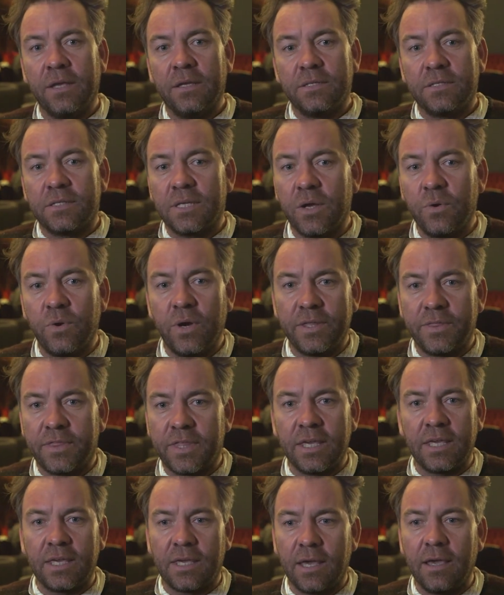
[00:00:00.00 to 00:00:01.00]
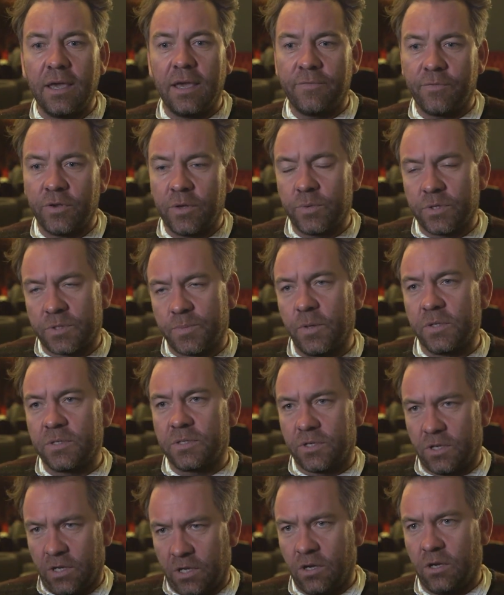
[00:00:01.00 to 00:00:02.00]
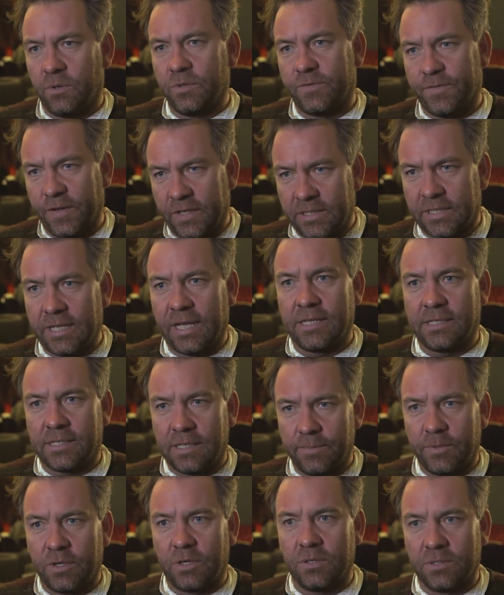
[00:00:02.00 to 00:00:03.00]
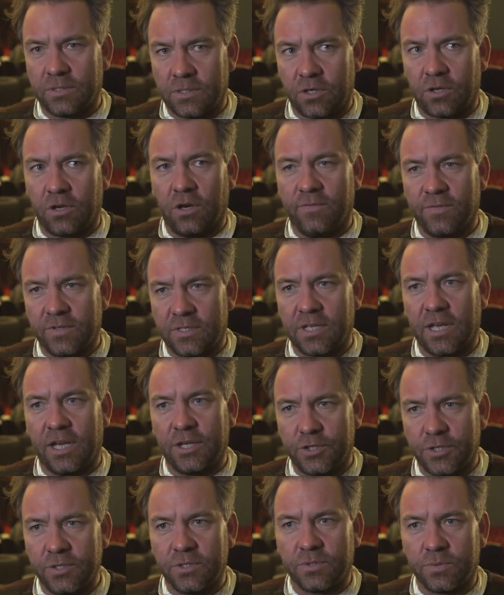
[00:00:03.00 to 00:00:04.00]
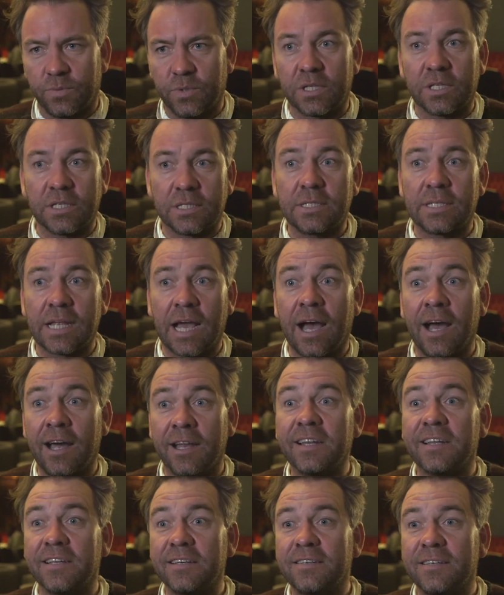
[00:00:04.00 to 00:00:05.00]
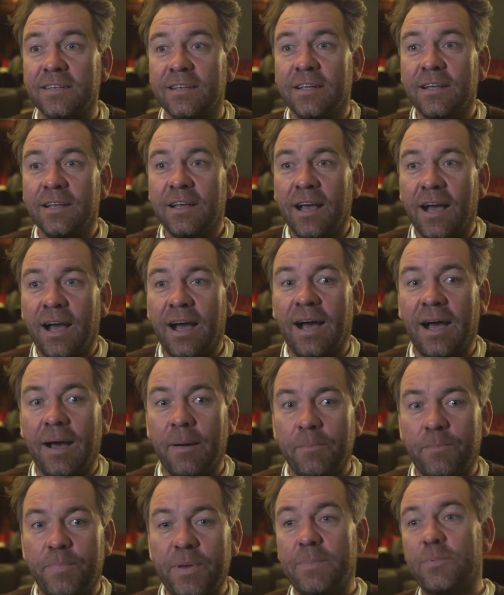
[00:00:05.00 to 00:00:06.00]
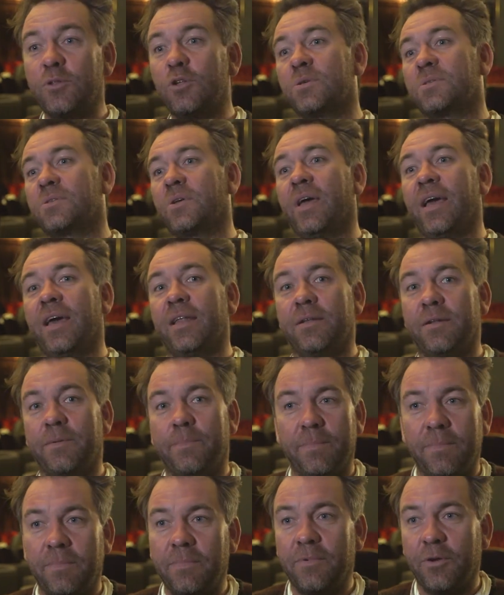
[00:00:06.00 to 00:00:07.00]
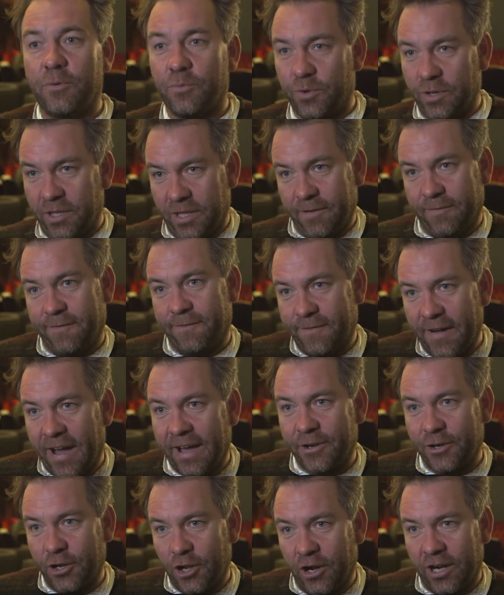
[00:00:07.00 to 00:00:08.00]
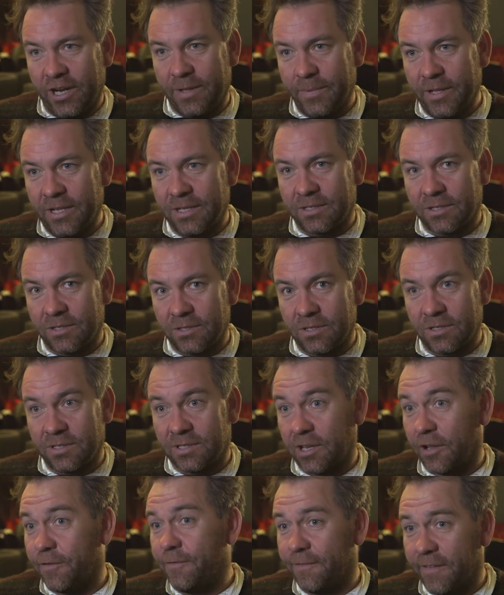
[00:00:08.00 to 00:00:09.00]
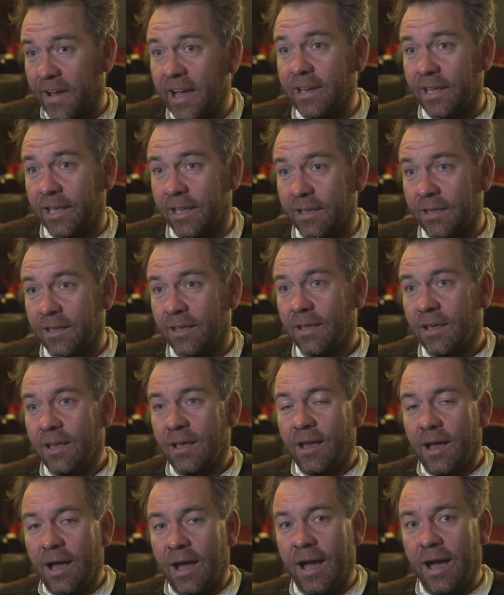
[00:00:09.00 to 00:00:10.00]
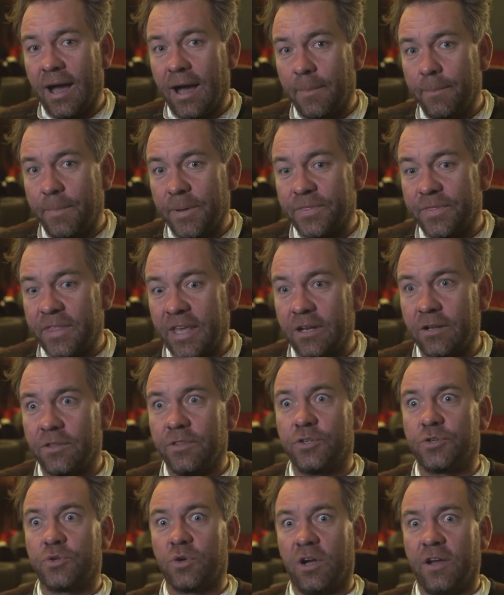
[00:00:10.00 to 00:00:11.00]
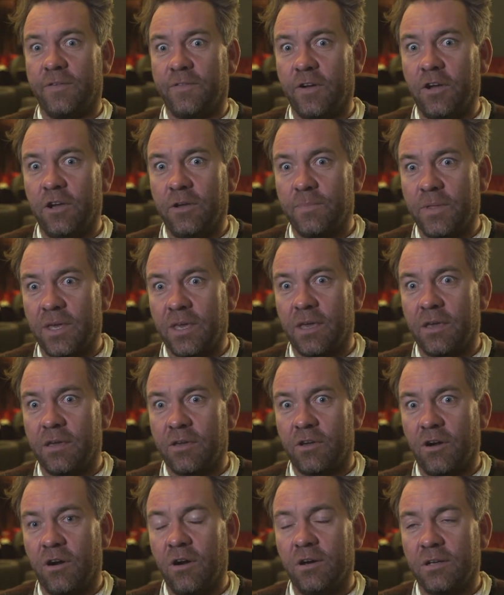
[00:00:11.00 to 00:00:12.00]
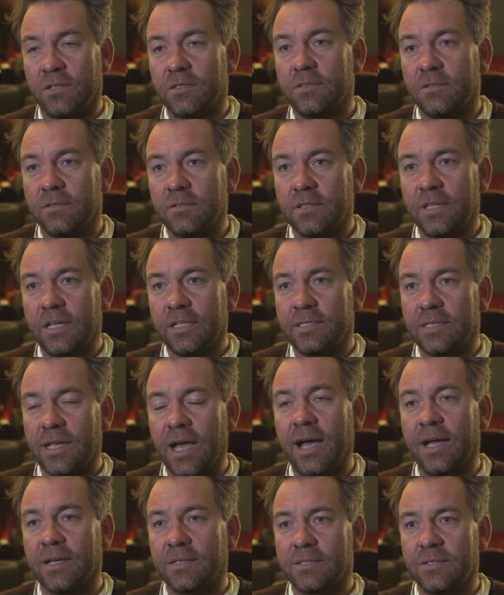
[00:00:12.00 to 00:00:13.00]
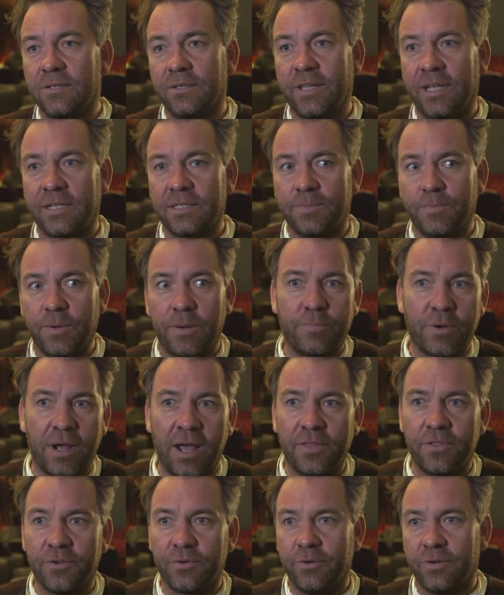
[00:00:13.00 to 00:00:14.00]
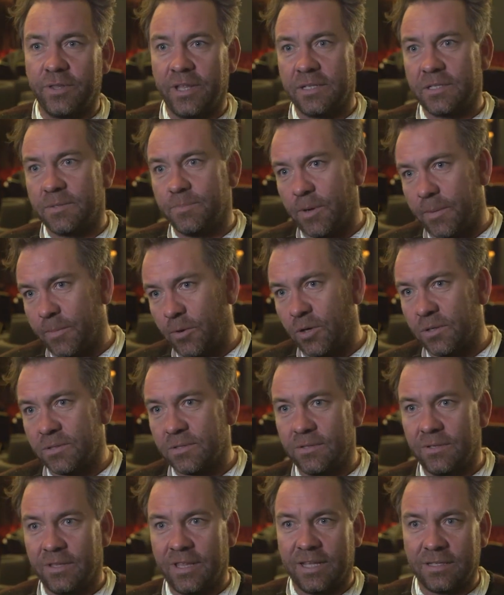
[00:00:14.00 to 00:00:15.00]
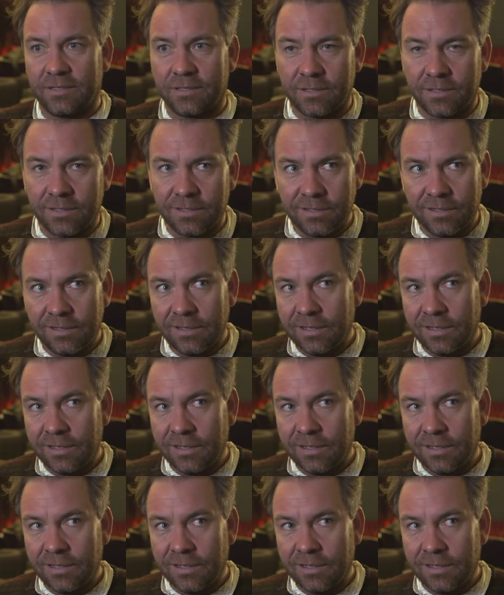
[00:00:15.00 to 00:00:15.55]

So I think every response that I got was fantastic because the conversations really started. People also had a really fun 90 minutes because it's so funny. But then on the drive home, they go, God, that's us, or that's my brother, or that's my boss, or that's,